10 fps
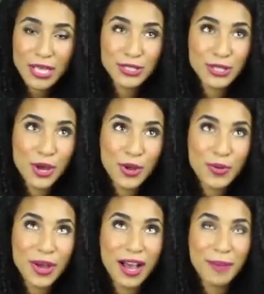
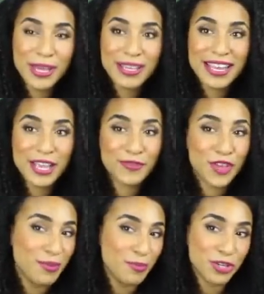So, I mean, if
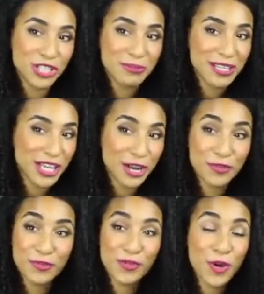you've been watching my
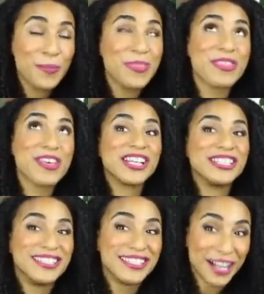channel from
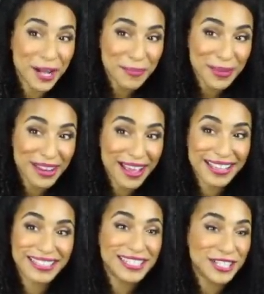the jump,
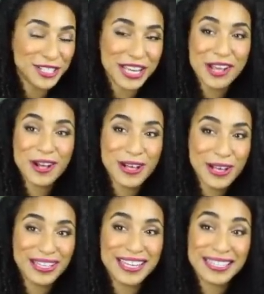like literally
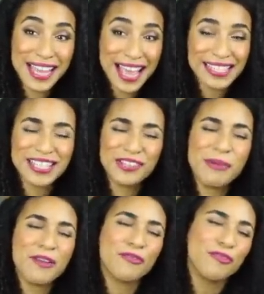early days,
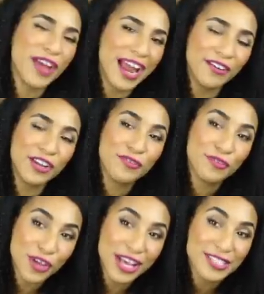literally my very
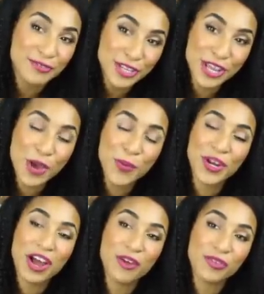first video
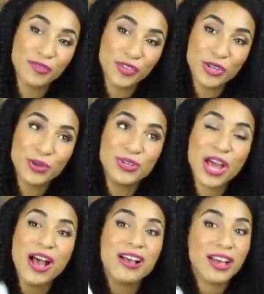when I
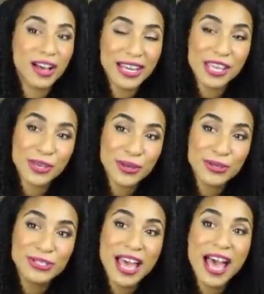reviewed curly
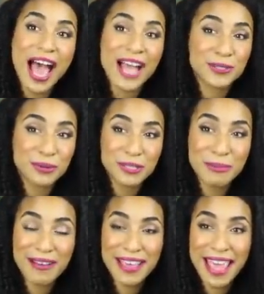cues, I talked about